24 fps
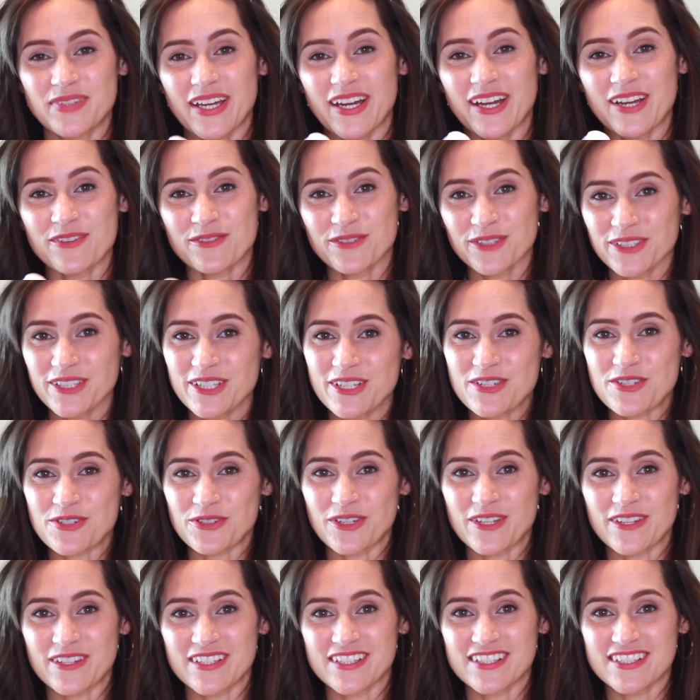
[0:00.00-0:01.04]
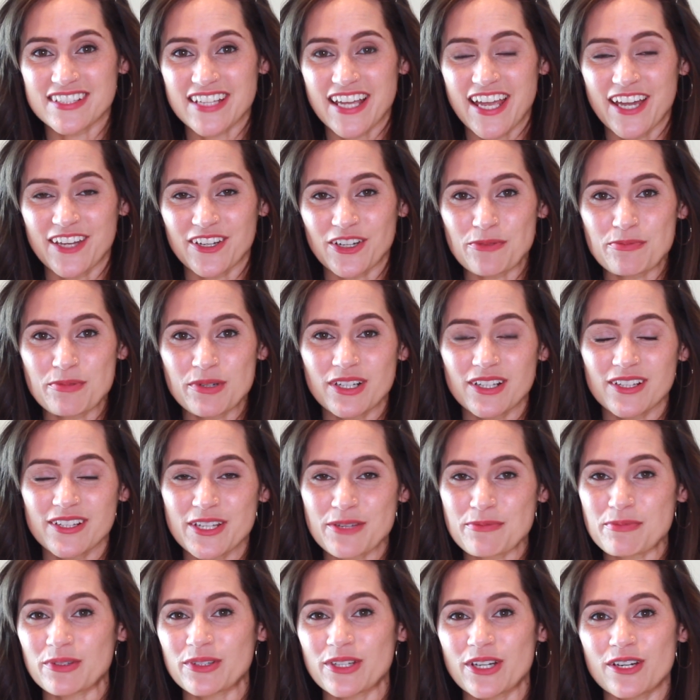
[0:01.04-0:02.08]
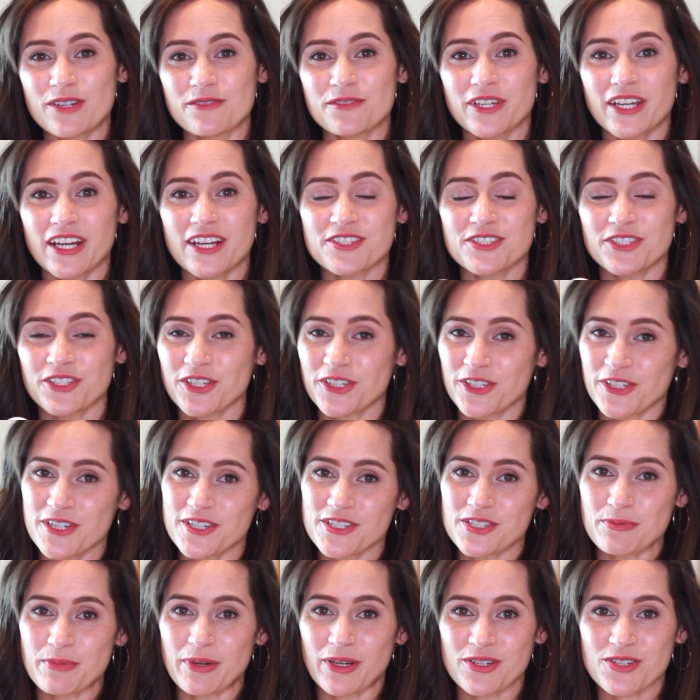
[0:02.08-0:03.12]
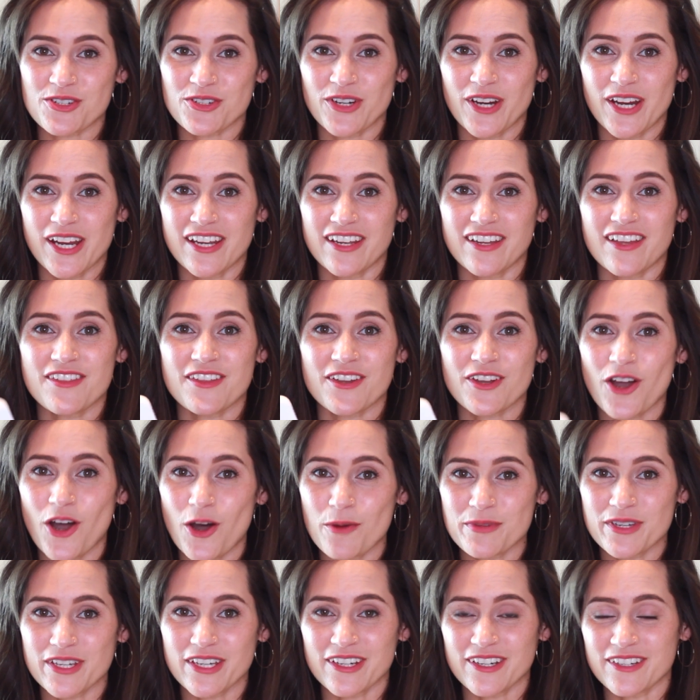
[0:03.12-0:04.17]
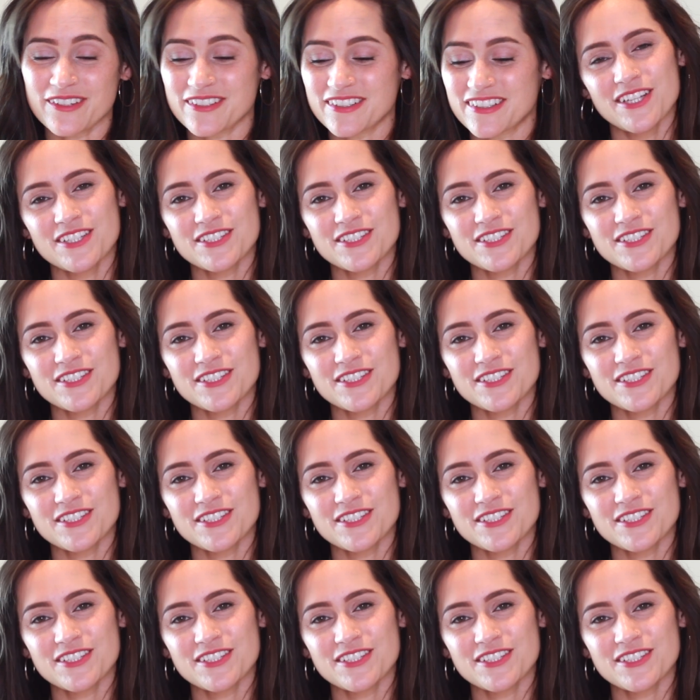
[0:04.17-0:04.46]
yeah, I really enjoy this, and I'll put a link below if you guys are curious about trying the Calmigo.